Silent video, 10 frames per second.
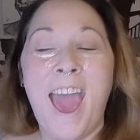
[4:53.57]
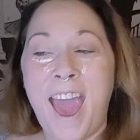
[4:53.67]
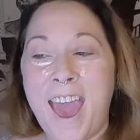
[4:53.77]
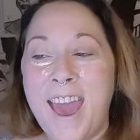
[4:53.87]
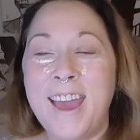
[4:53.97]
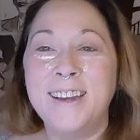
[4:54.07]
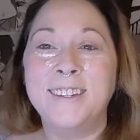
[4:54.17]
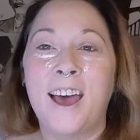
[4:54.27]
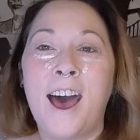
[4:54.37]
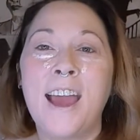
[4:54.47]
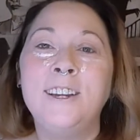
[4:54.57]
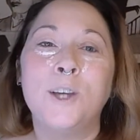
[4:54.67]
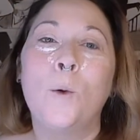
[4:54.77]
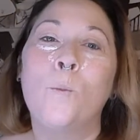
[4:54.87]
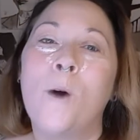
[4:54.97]
And I
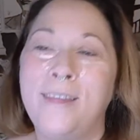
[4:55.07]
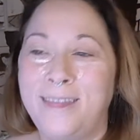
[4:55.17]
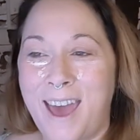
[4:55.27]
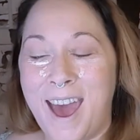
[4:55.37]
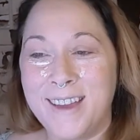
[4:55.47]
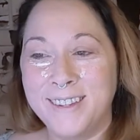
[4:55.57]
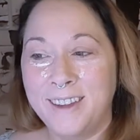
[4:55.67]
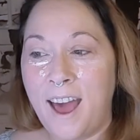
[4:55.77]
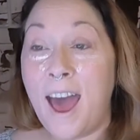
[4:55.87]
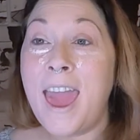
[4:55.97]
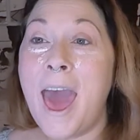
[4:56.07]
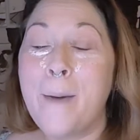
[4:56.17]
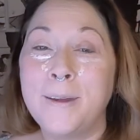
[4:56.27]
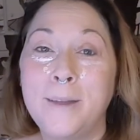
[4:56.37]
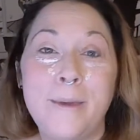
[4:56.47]
don't want that. I
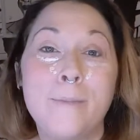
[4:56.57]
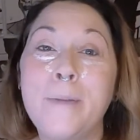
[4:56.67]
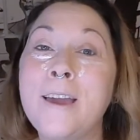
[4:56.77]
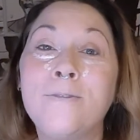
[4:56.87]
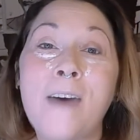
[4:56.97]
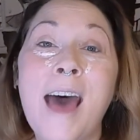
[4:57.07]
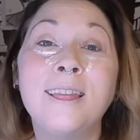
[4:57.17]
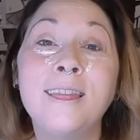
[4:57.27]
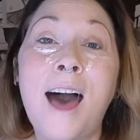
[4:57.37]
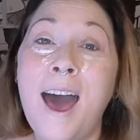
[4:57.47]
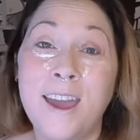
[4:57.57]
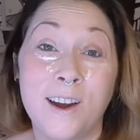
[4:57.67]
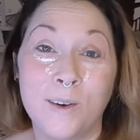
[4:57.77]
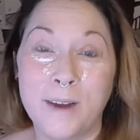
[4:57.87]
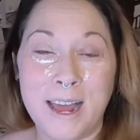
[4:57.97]
happen to be a big fat
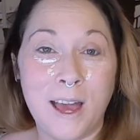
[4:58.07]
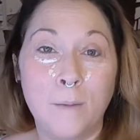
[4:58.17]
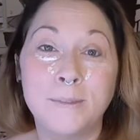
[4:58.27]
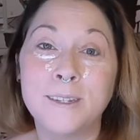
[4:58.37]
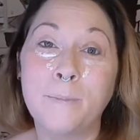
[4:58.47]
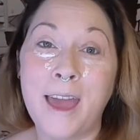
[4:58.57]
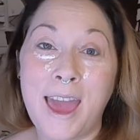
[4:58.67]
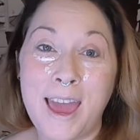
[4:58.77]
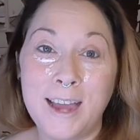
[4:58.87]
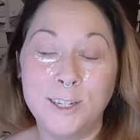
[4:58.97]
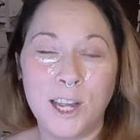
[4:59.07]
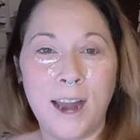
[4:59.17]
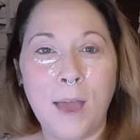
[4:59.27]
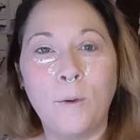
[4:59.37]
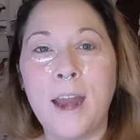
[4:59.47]
liar when it comes to my age, and
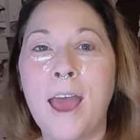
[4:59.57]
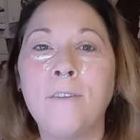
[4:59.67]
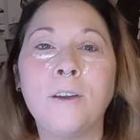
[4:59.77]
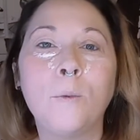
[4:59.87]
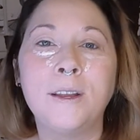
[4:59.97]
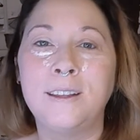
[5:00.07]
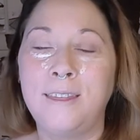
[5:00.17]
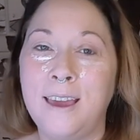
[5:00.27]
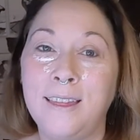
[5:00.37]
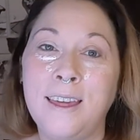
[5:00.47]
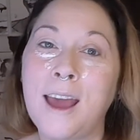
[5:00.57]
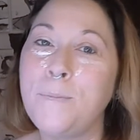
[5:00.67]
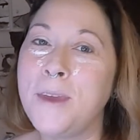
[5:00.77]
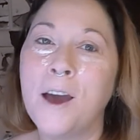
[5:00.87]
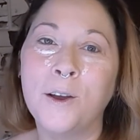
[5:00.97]
I want everyone to think that
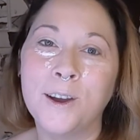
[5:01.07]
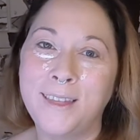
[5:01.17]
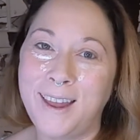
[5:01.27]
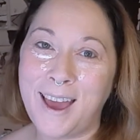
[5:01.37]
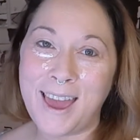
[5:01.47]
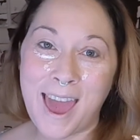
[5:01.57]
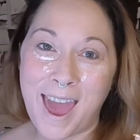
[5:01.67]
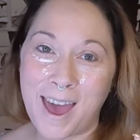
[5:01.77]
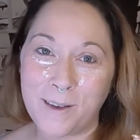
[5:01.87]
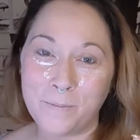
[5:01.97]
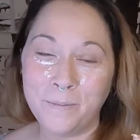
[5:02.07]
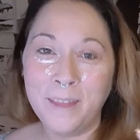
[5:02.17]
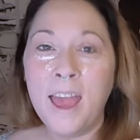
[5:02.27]
I'm younger than I am.